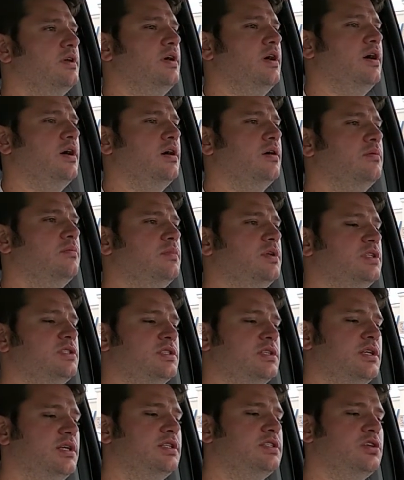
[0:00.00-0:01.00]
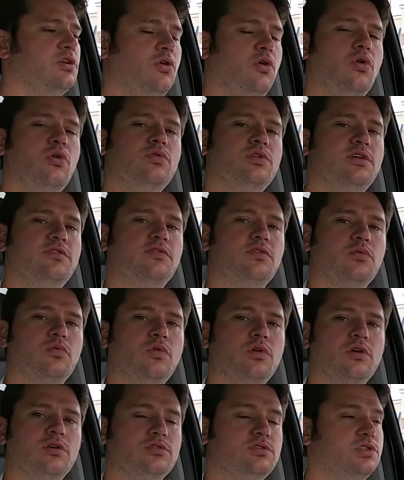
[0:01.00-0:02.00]
It's a whole different
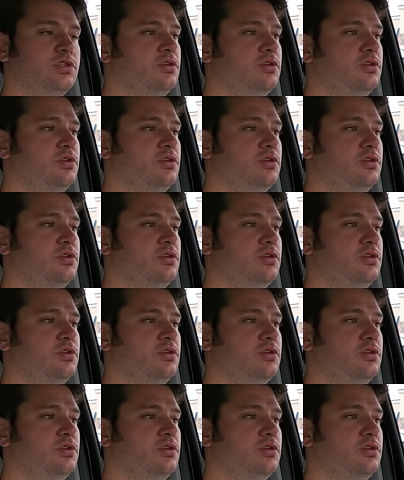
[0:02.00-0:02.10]
world.